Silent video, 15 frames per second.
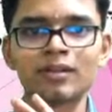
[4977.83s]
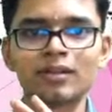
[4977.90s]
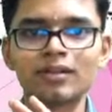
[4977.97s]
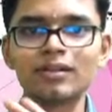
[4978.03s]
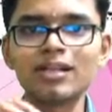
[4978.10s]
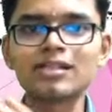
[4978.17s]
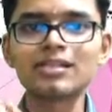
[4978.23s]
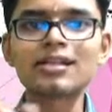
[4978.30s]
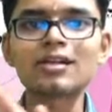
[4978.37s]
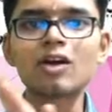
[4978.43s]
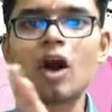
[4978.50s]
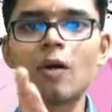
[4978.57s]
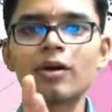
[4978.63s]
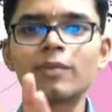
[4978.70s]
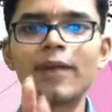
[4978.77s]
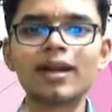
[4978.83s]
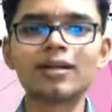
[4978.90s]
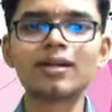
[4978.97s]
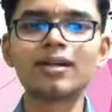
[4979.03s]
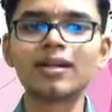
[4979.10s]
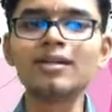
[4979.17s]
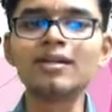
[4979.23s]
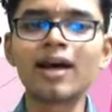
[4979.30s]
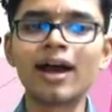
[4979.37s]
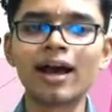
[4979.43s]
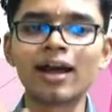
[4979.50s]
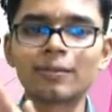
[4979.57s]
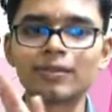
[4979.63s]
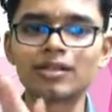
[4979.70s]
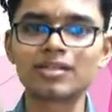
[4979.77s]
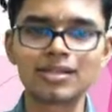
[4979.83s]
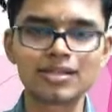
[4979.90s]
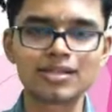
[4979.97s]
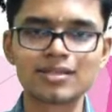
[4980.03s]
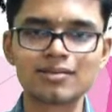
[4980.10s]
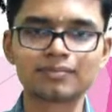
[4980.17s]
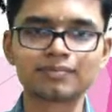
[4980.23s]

This is a common pattern in Harappan seals.